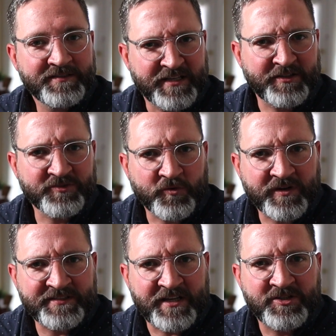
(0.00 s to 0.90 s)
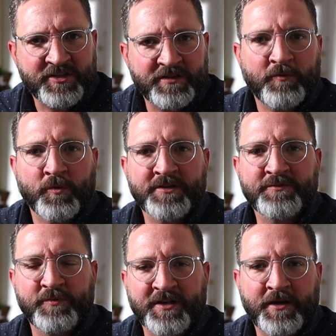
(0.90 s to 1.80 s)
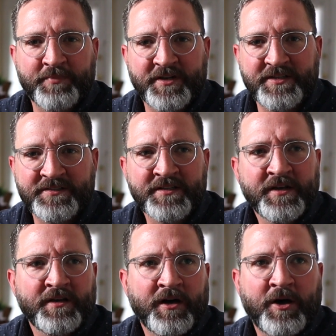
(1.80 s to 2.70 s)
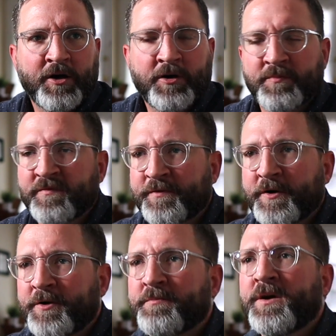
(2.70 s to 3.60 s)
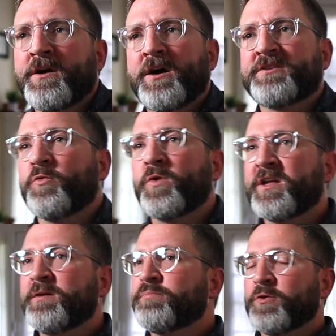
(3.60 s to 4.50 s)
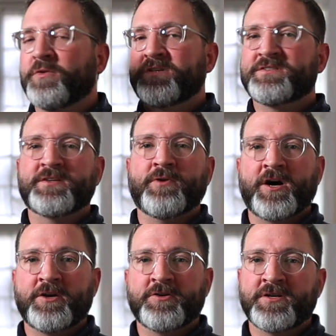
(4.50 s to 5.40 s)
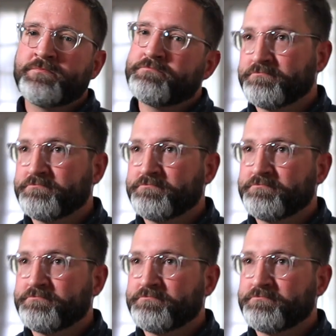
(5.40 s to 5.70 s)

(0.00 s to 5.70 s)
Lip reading: sales organization that works with companies from 20 employees to 100?